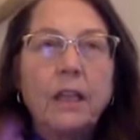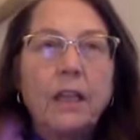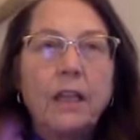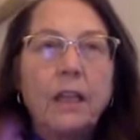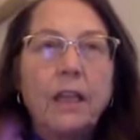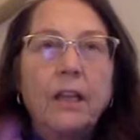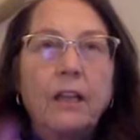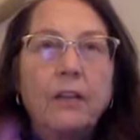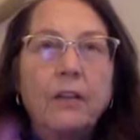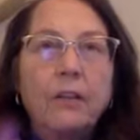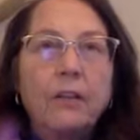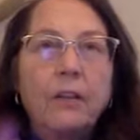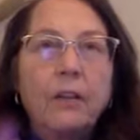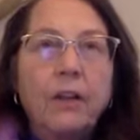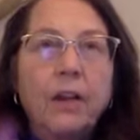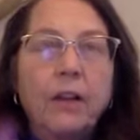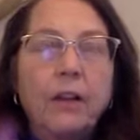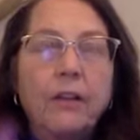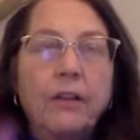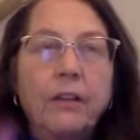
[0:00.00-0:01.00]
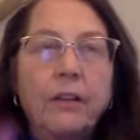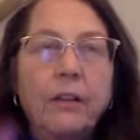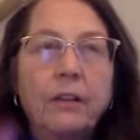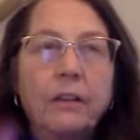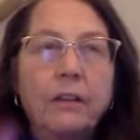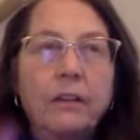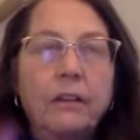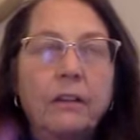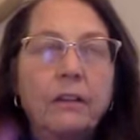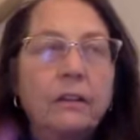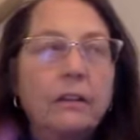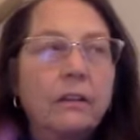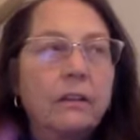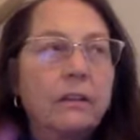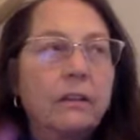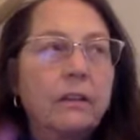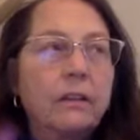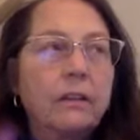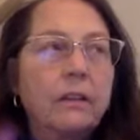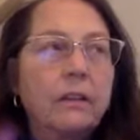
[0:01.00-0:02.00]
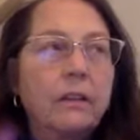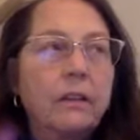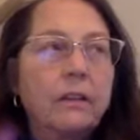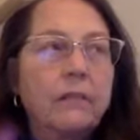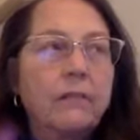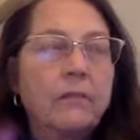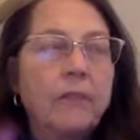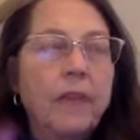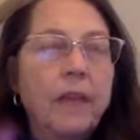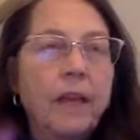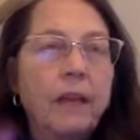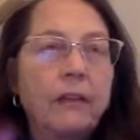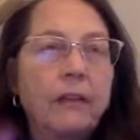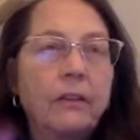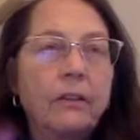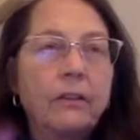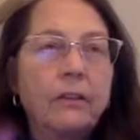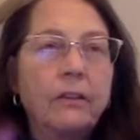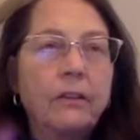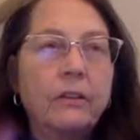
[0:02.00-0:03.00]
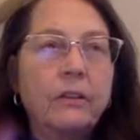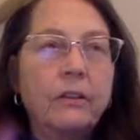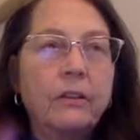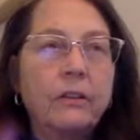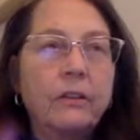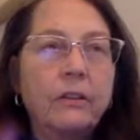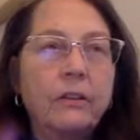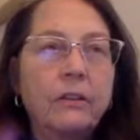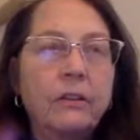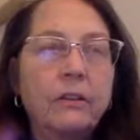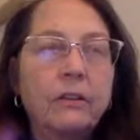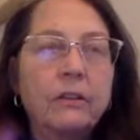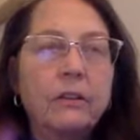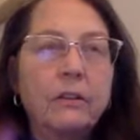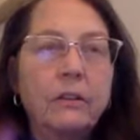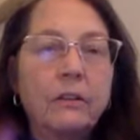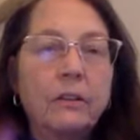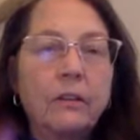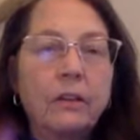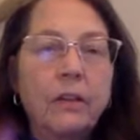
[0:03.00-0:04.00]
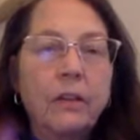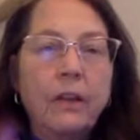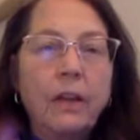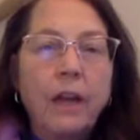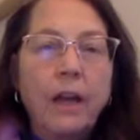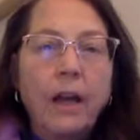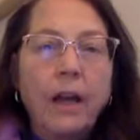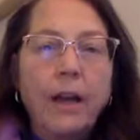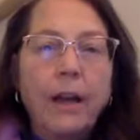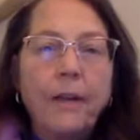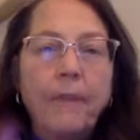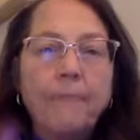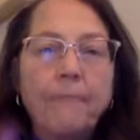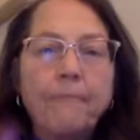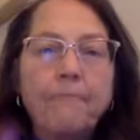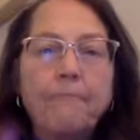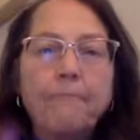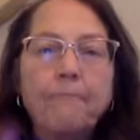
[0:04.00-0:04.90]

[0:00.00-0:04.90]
in the Gregorian um, calendar. Um,